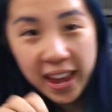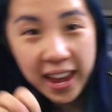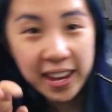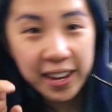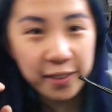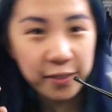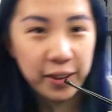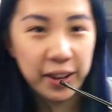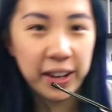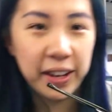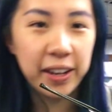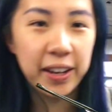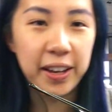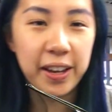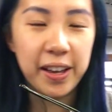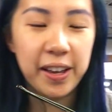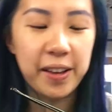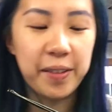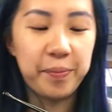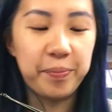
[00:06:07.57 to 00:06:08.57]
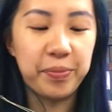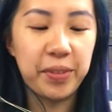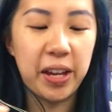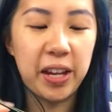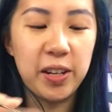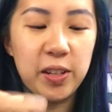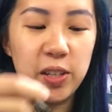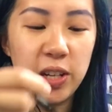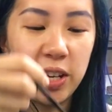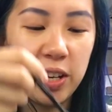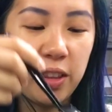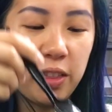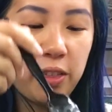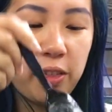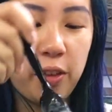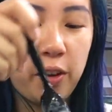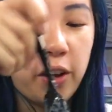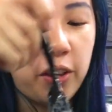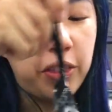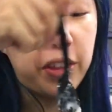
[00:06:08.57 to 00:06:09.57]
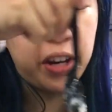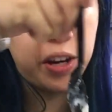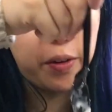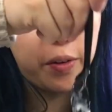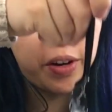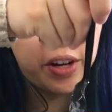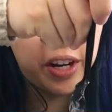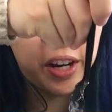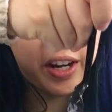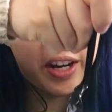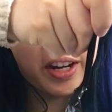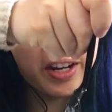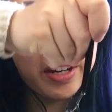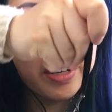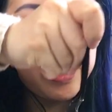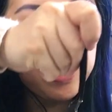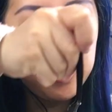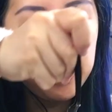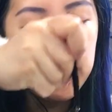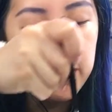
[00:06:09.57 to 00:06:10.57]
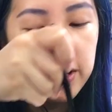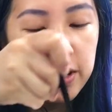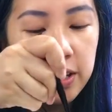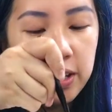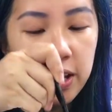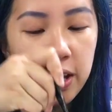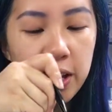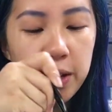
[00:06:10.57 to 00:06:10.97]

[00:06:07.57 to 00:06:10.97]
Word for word: Anyway, um, I just had a thought that I want to add.